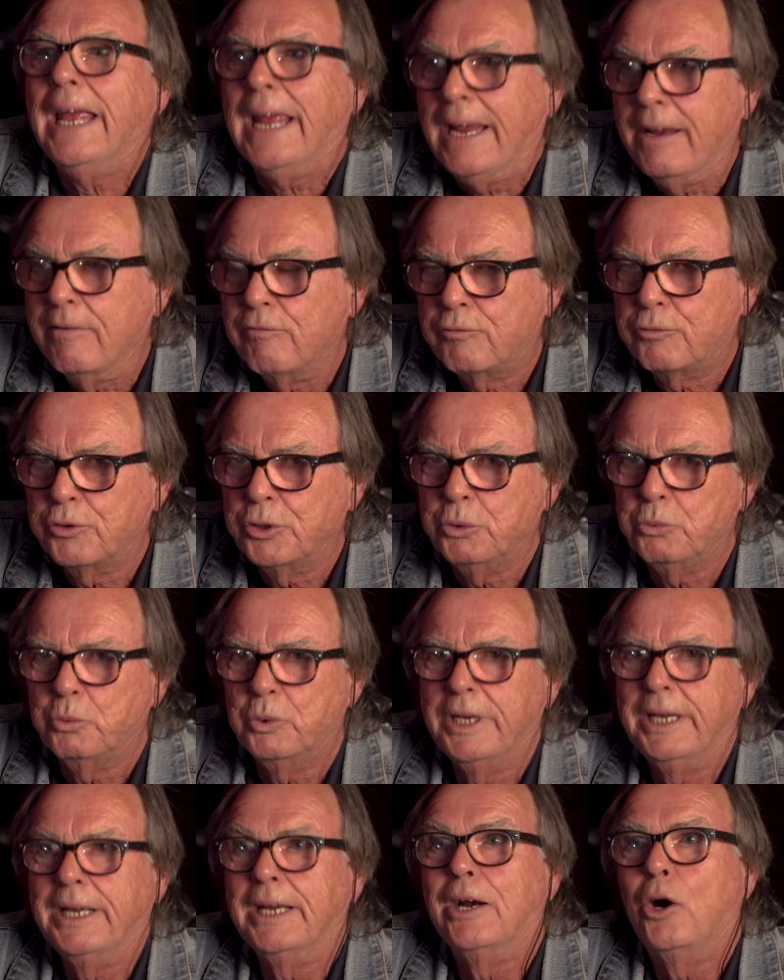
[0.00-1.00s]

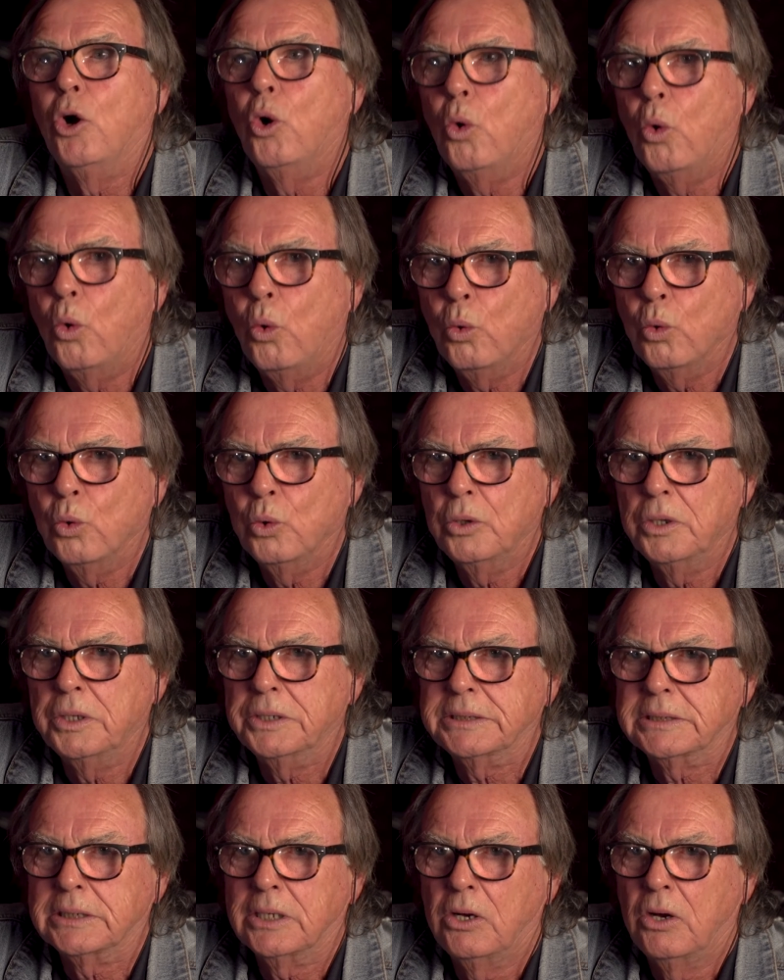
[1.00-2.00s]
everywhere all
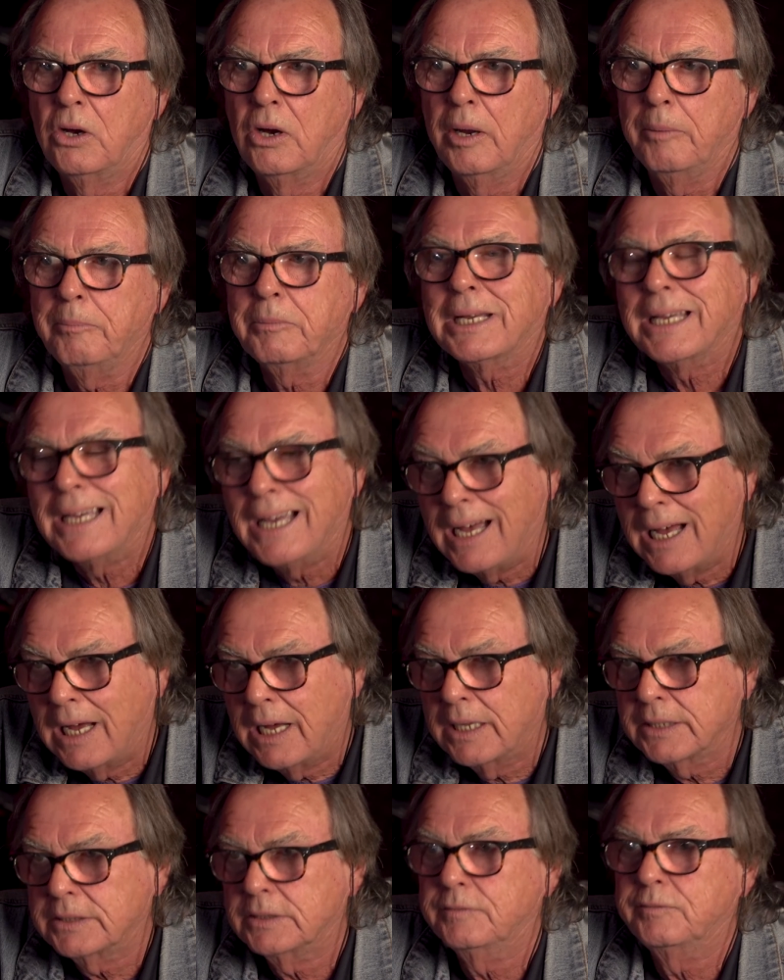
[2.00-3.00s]
the time
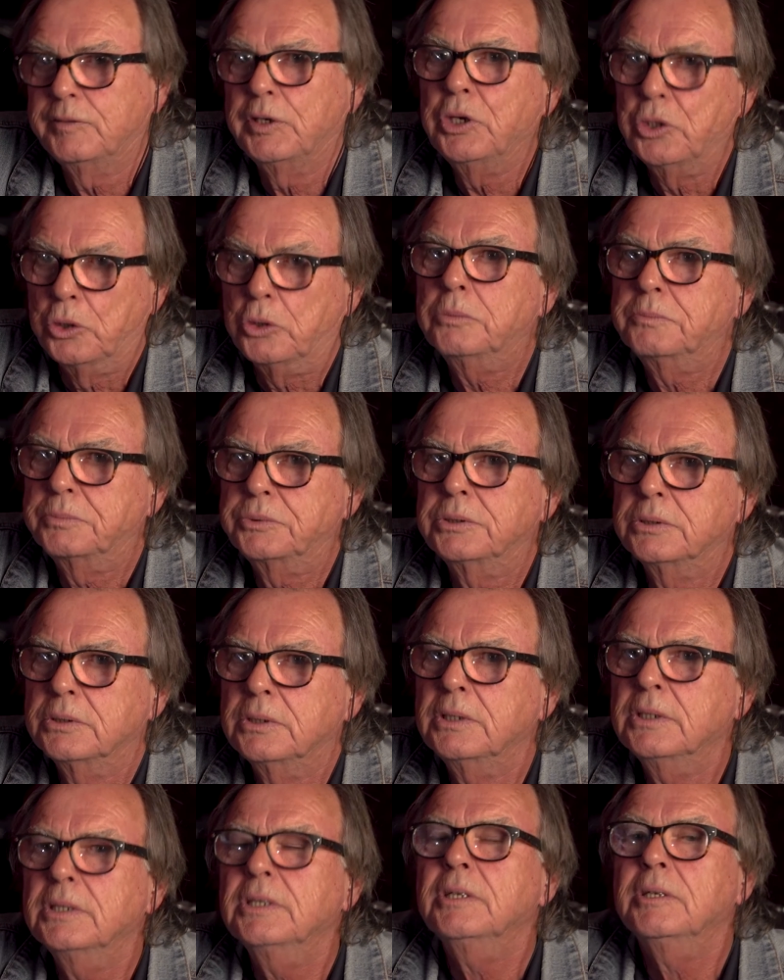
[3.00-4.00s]
can't have helped
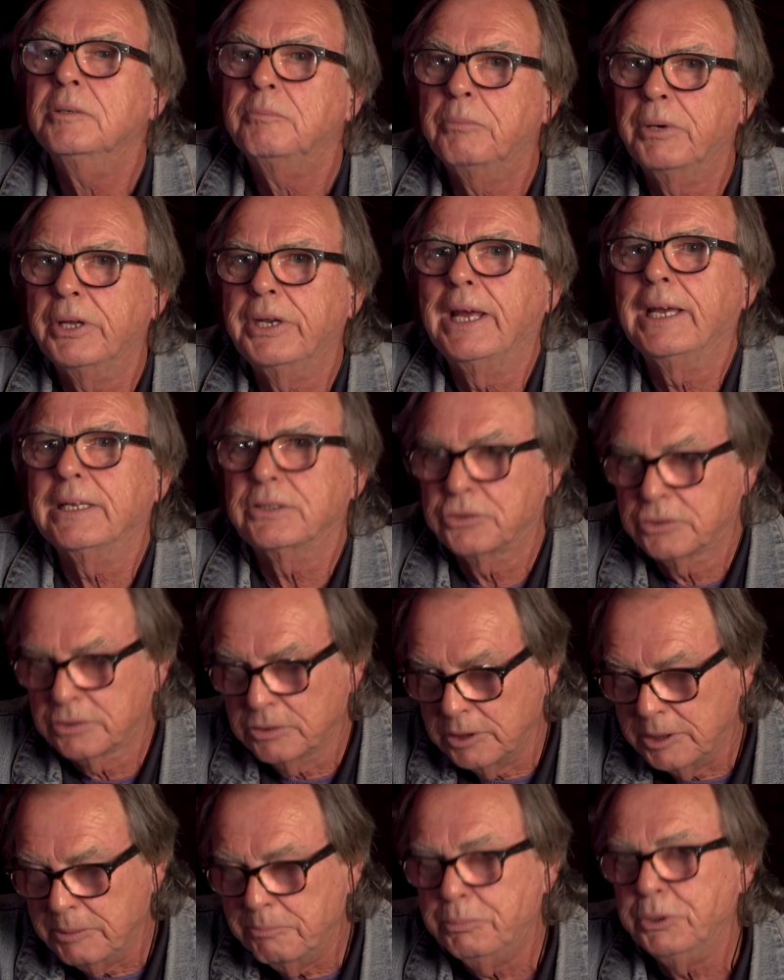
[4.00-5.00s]
but
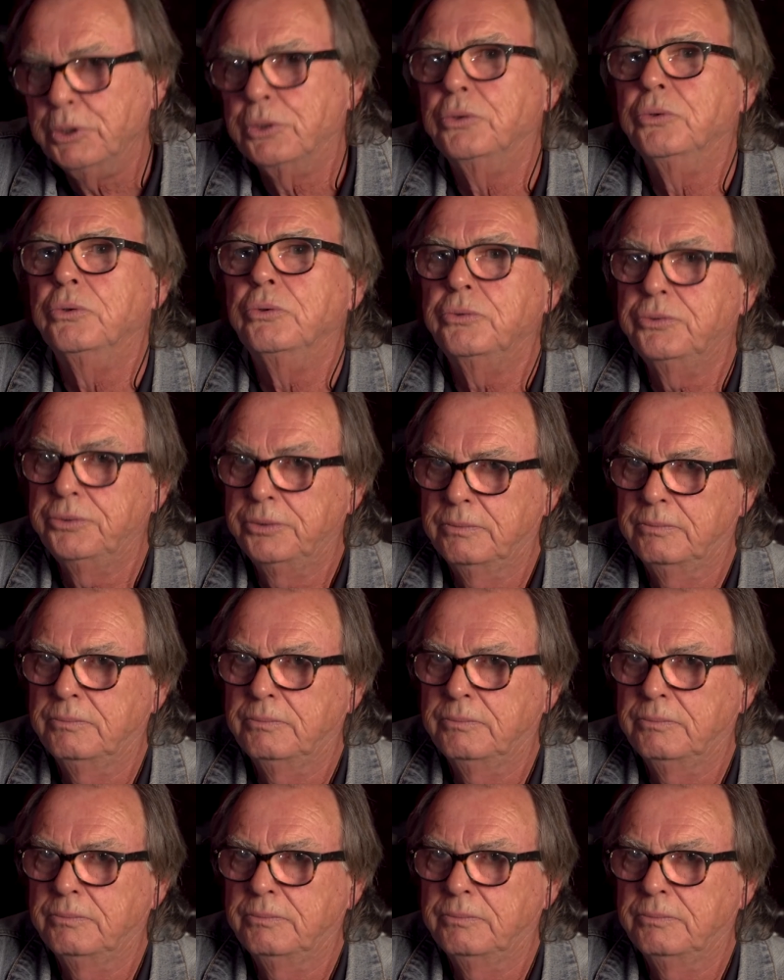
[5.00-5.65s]
actually build